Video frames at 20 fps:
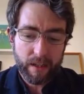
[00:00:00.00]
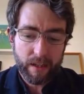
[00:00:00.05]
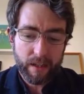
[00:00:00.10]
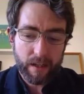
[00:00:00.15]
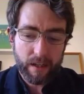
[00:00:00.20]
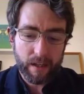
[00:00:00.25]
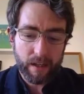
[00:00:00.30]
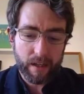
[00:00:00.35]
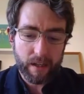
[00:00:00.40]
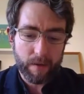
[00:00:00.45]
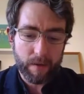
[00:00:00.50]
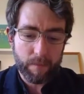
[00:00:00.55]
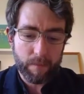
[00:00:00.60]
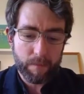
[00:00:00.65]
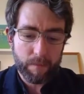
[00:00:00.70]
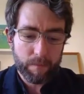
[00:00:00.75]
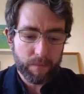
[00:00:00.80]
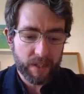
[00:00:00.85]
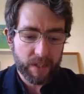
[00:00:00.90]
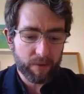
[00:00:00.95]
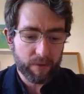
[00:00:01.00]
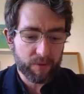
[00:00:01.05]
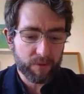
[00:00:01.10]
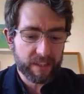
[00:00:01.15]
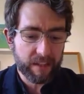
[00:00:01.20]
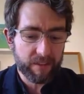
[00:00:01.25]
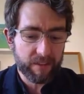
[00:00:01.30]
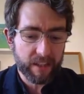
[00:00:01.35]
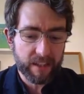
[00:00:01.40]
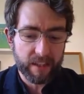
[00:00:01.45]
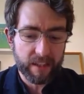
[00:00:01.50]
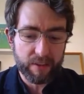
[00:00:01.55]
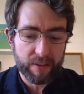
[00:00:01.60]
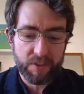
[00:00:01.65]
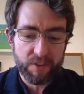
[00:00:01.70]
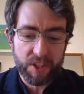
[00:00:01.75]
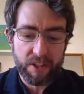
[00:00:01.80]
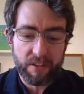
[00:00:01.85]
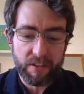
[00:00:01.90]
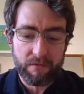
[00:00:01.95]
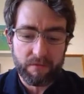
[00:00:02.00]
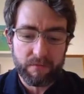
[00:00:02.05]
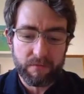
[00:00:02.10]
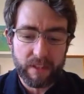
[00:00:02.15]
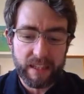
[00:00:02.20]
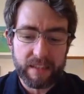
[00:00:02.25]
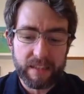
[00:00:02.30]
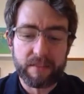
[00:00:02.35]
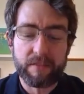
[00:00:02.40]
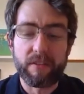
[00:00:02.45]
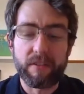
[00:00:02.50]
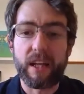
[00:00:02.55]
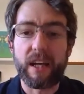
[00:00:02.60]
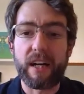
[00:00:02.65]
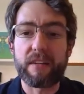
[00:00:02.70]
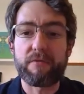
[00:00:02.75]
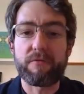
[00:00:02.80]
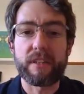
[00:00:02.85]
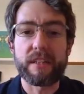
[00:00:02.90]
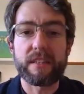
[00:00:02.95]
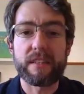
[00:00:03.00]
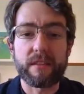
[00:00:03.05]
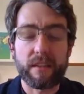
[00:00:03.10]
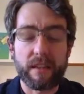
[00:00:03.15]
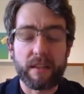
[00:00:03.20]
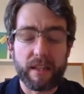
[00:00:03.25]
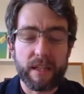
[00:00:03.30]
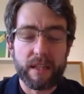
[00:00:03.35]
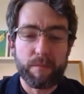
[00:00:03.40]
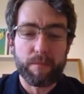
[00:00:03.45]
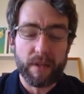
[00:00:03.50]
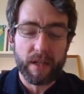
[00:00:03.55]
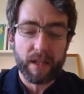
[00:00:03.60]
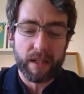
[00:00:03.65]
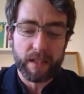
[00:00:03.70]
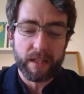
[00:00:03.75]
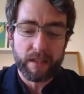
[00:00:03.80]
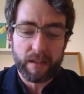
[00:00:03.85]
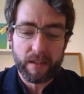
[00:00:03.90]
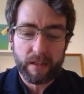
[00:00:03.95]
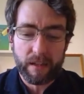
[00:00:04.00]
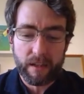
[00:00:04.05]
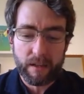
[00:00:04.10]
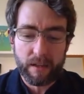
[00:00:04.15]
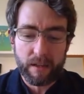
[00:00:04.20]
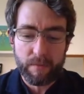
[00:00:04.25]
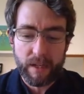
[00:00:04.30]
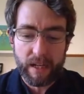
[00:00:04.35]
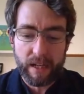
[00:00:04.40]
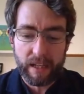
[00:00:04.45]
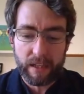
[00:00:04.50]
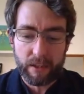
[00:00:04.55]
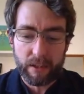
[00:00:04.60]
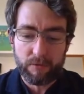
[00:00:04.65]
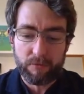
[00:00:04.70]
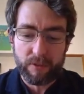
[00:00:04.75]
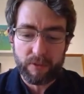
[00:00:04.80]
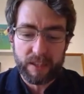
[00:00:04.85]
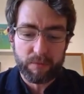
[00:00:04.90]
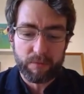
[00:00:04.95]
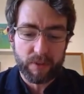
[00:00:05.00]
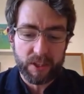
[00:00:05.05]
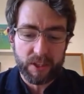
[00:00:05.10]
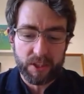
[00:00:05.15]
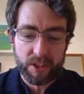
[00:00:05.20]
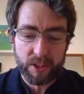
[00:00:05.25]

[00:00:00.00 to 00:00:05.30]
But it was given a kind of new lease of life recently by Ella Risbridge,